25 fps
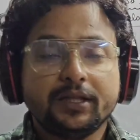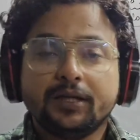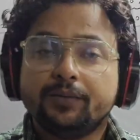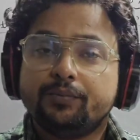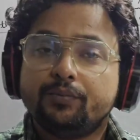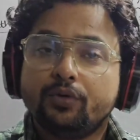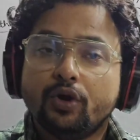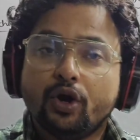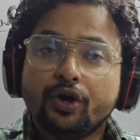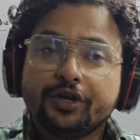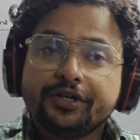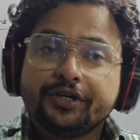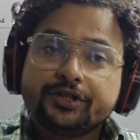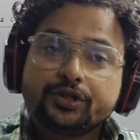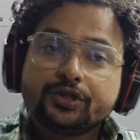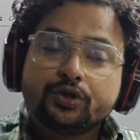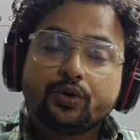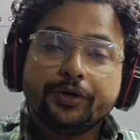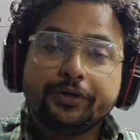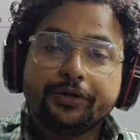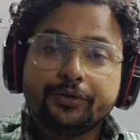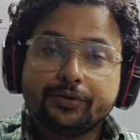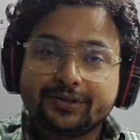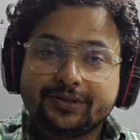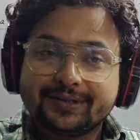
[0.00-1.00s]
then the block is
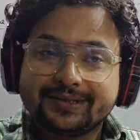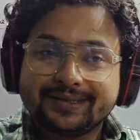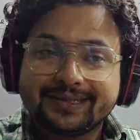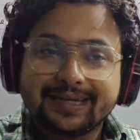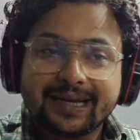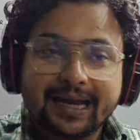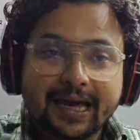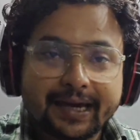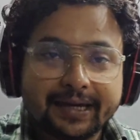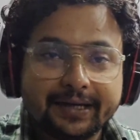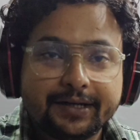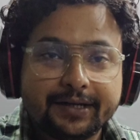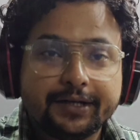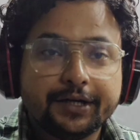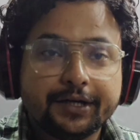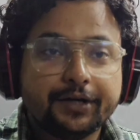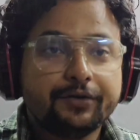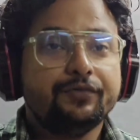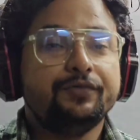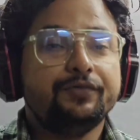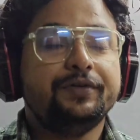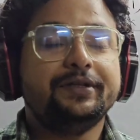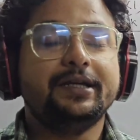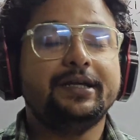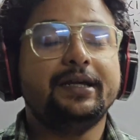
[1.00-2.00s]
going to slide
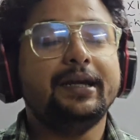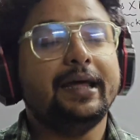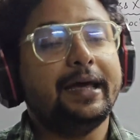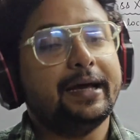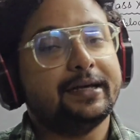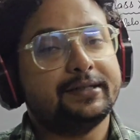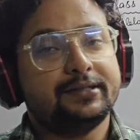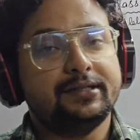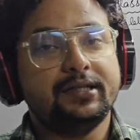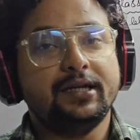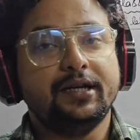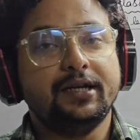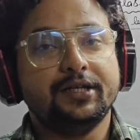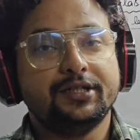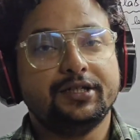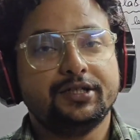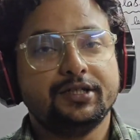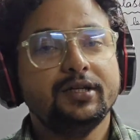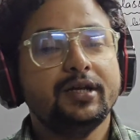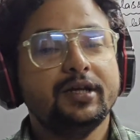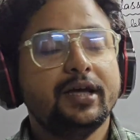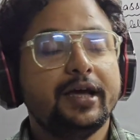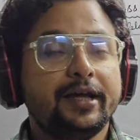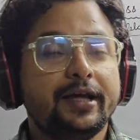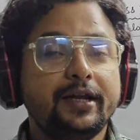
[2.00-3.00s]
down with an
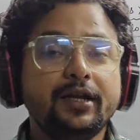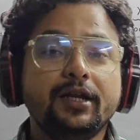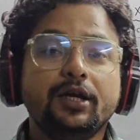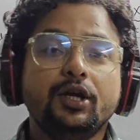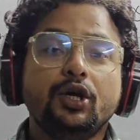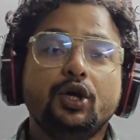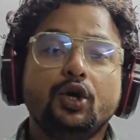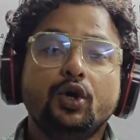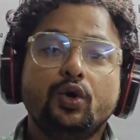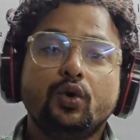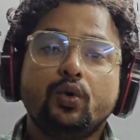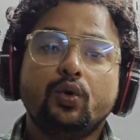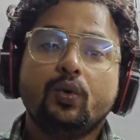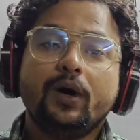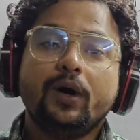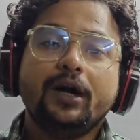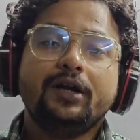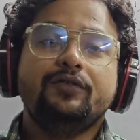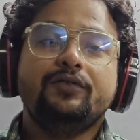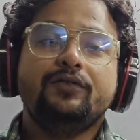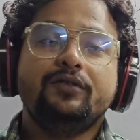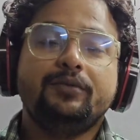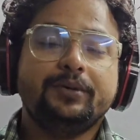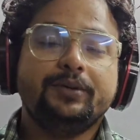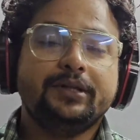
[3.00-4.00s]
acceleration, and
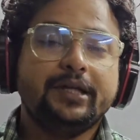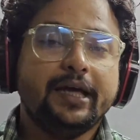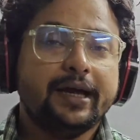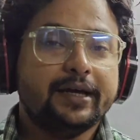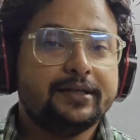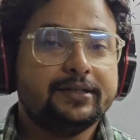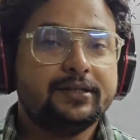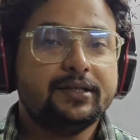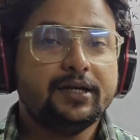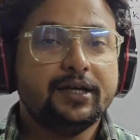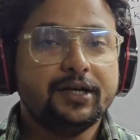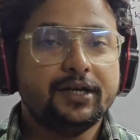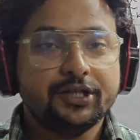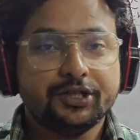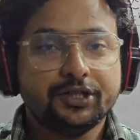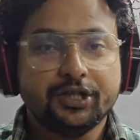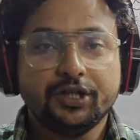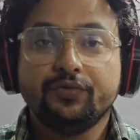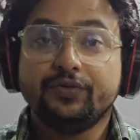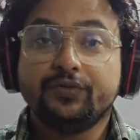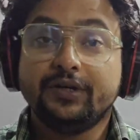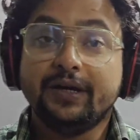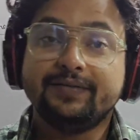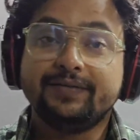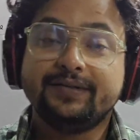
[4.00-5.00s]
what will be the
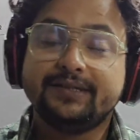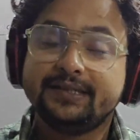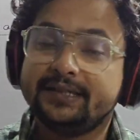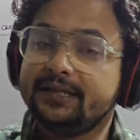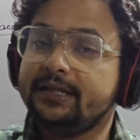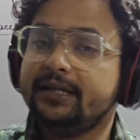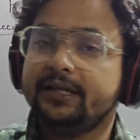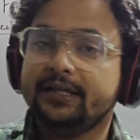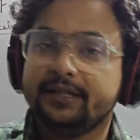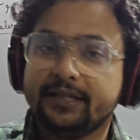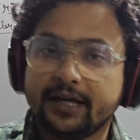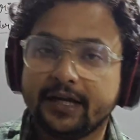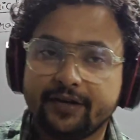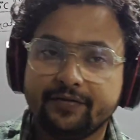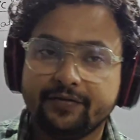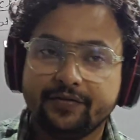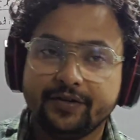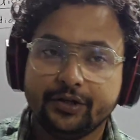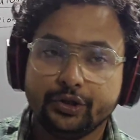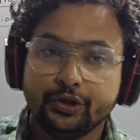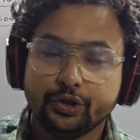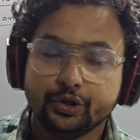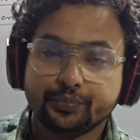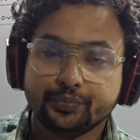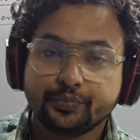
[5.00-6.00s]
acceleration we have seen in that
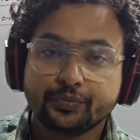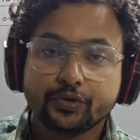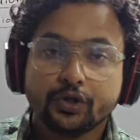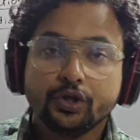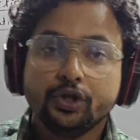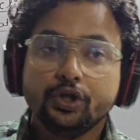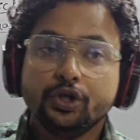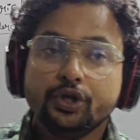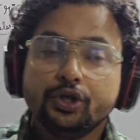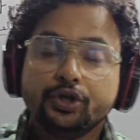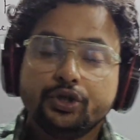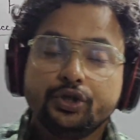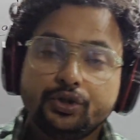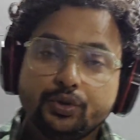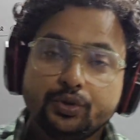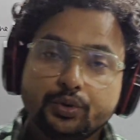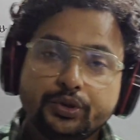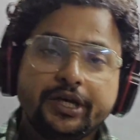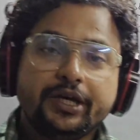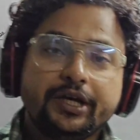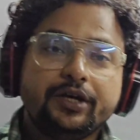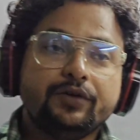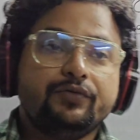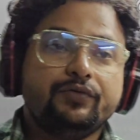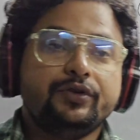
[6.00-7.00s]
video.
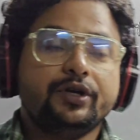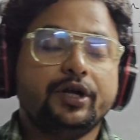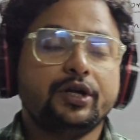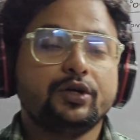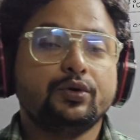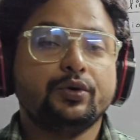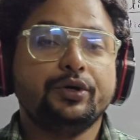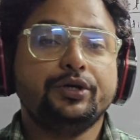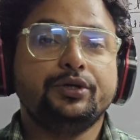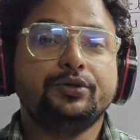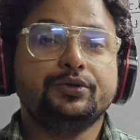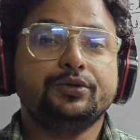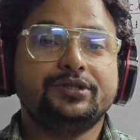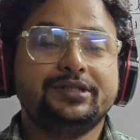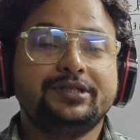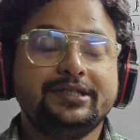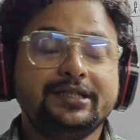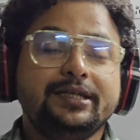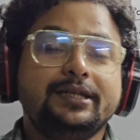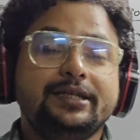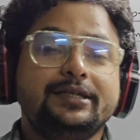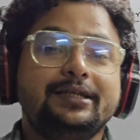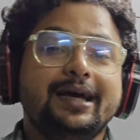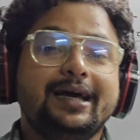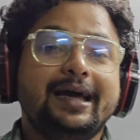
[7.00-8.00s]
Today we are going to
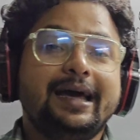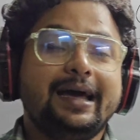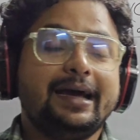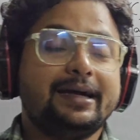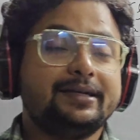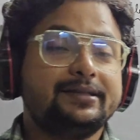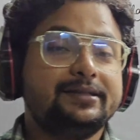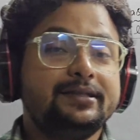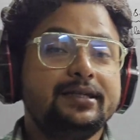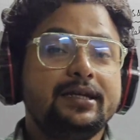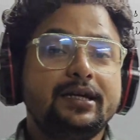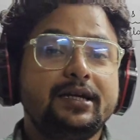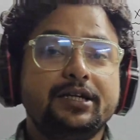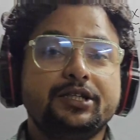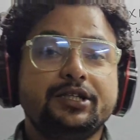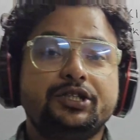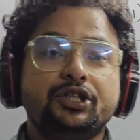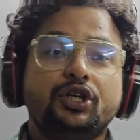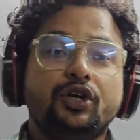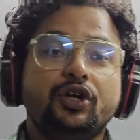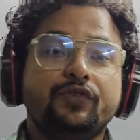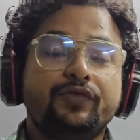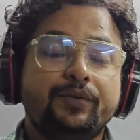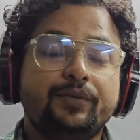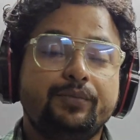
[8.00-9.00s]
see the
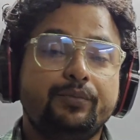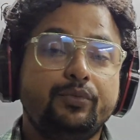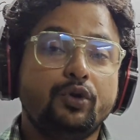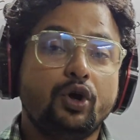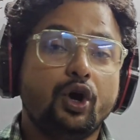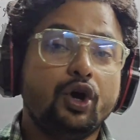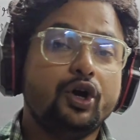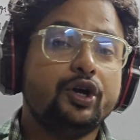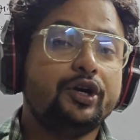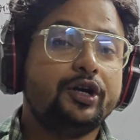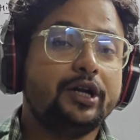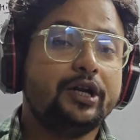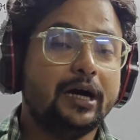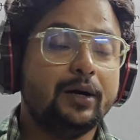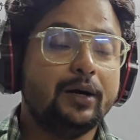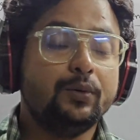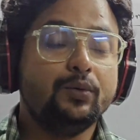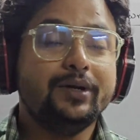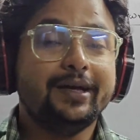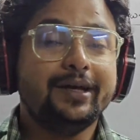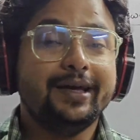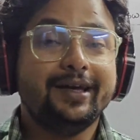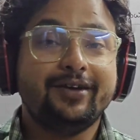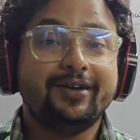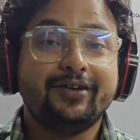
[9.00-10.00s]
acceleration of a block
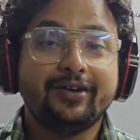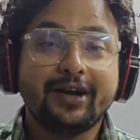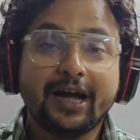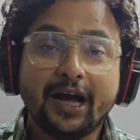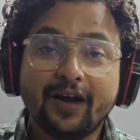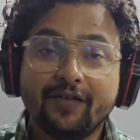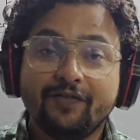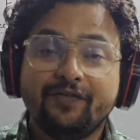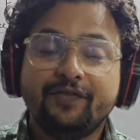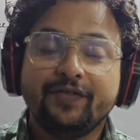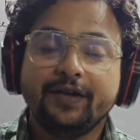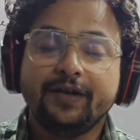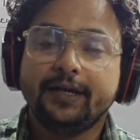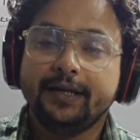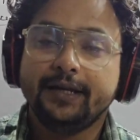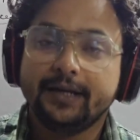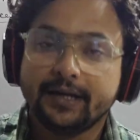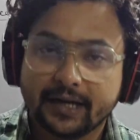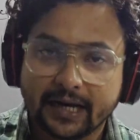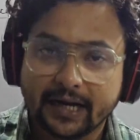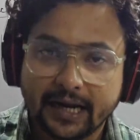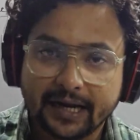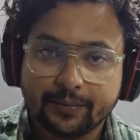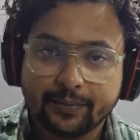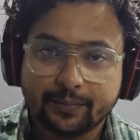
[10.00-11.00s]
down a rough
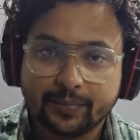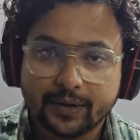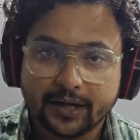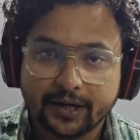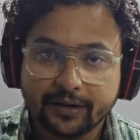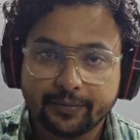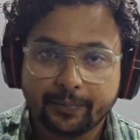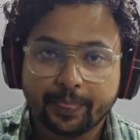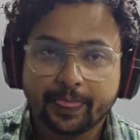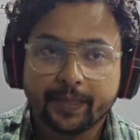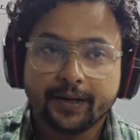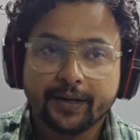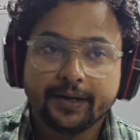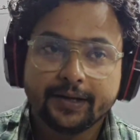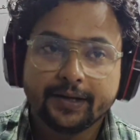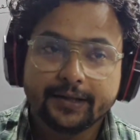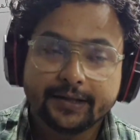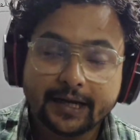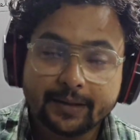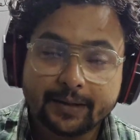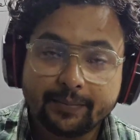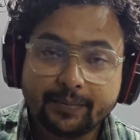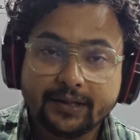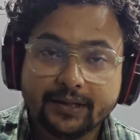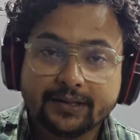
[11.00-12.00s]
inclined plane.
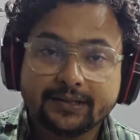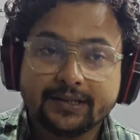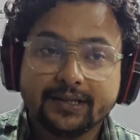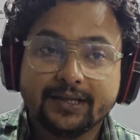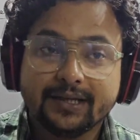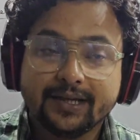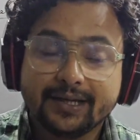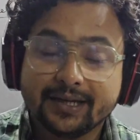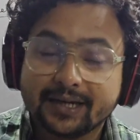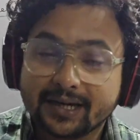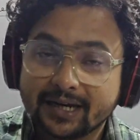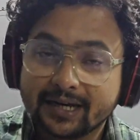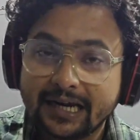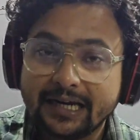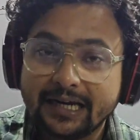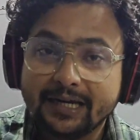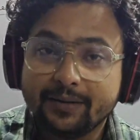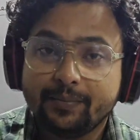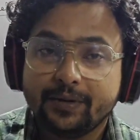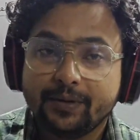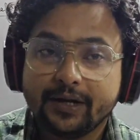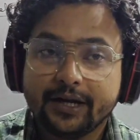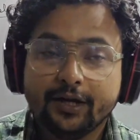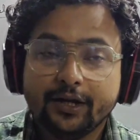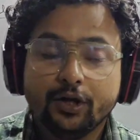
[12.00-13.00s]
That means an
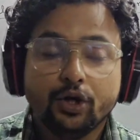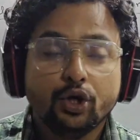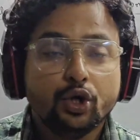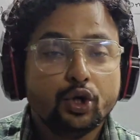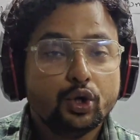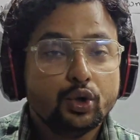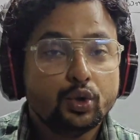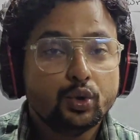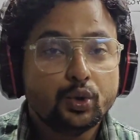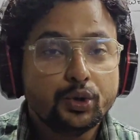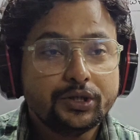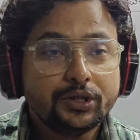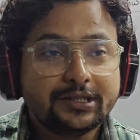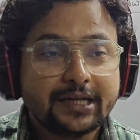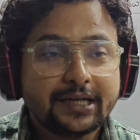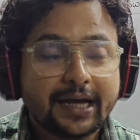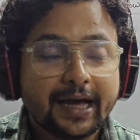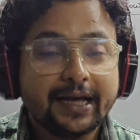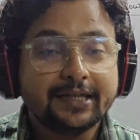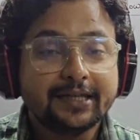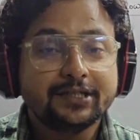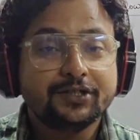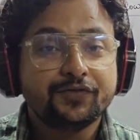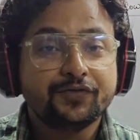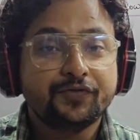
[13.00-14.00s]
inclined plane which
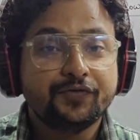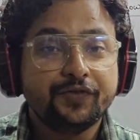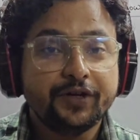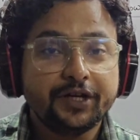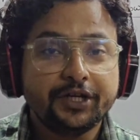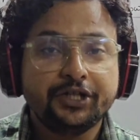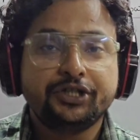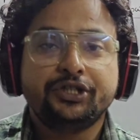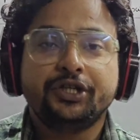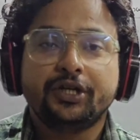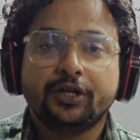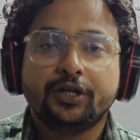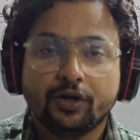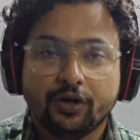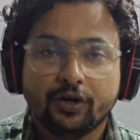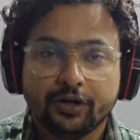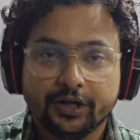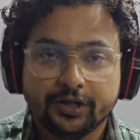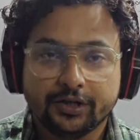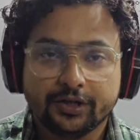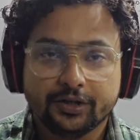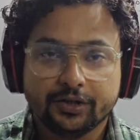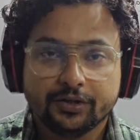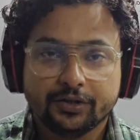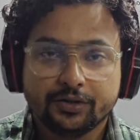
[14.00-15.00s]
has friction
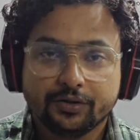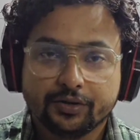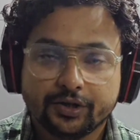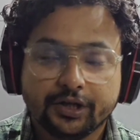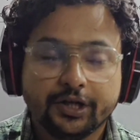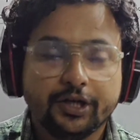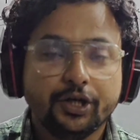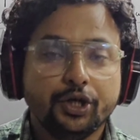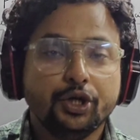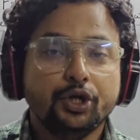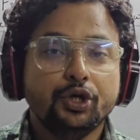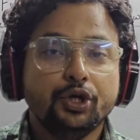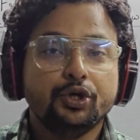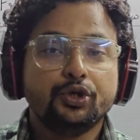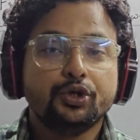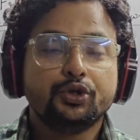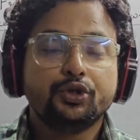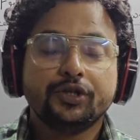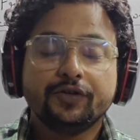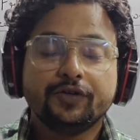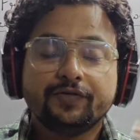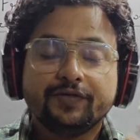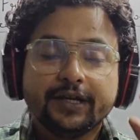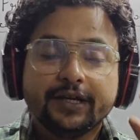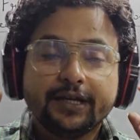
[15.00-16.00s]
on it. Okay,
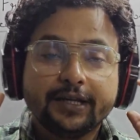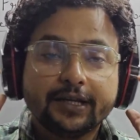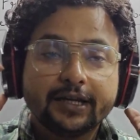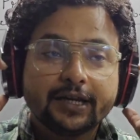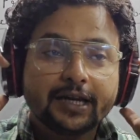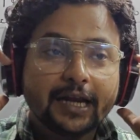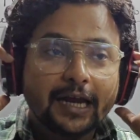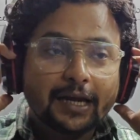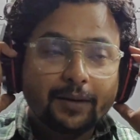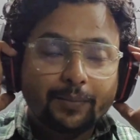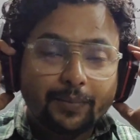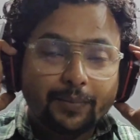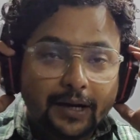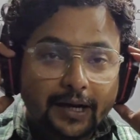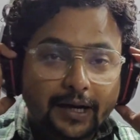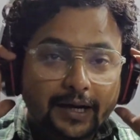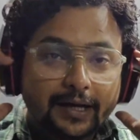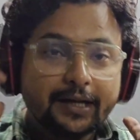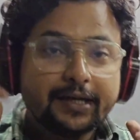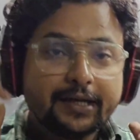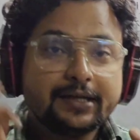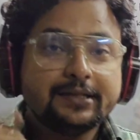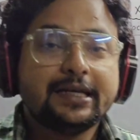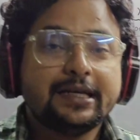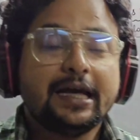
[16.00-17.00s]
so if the inclined
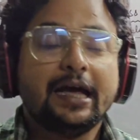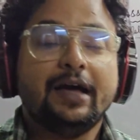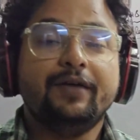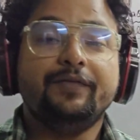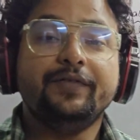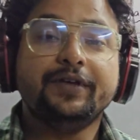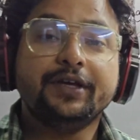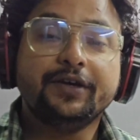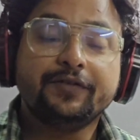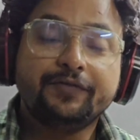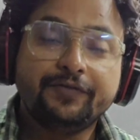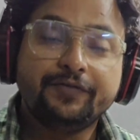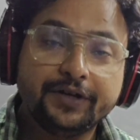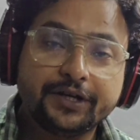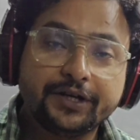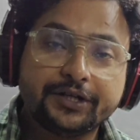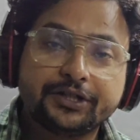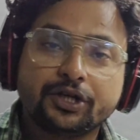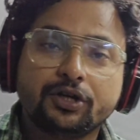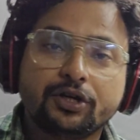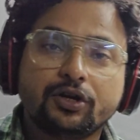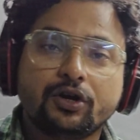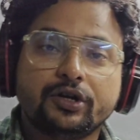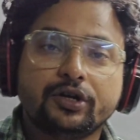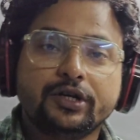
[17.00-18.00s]
plane is having a
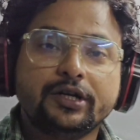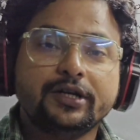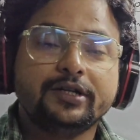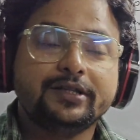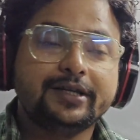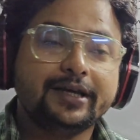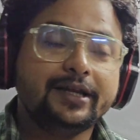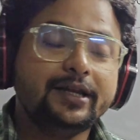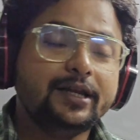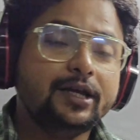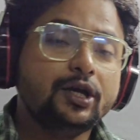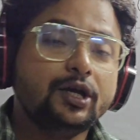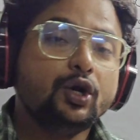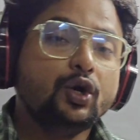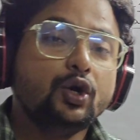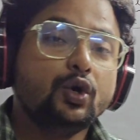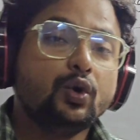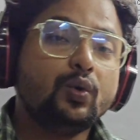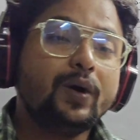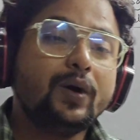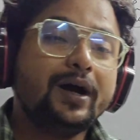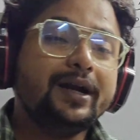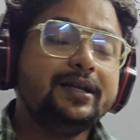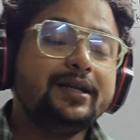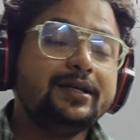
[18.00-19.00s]
friction on it, then
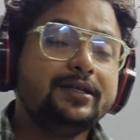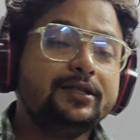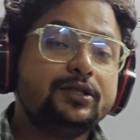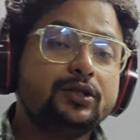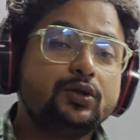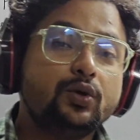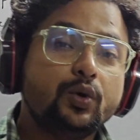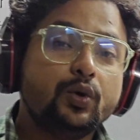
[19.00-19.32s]
what is